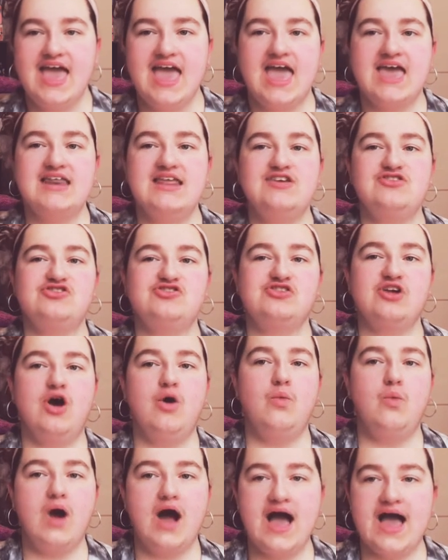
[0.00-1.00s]
and he's so
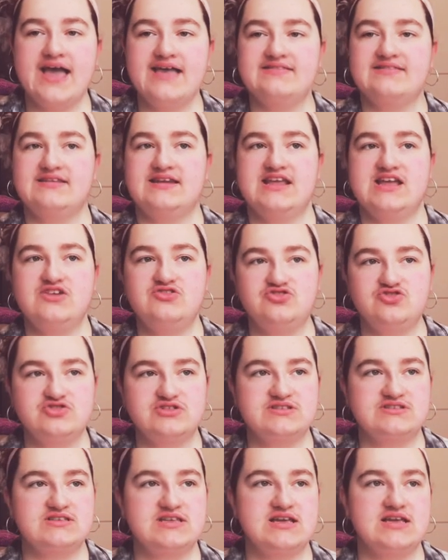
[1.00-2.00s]
wise and
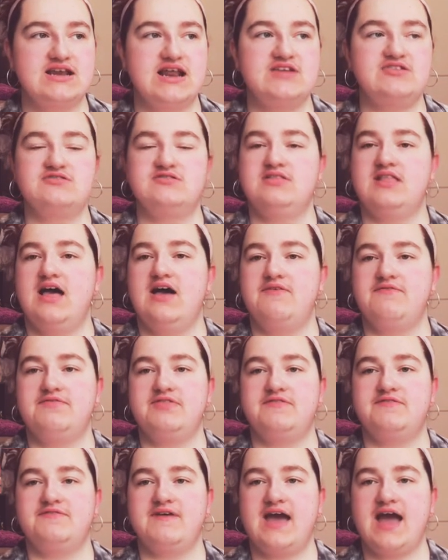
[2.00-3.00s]
interesting, and I just love
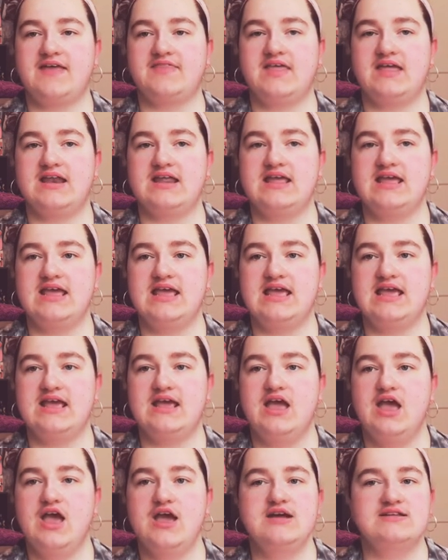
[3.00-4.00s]
the fact that he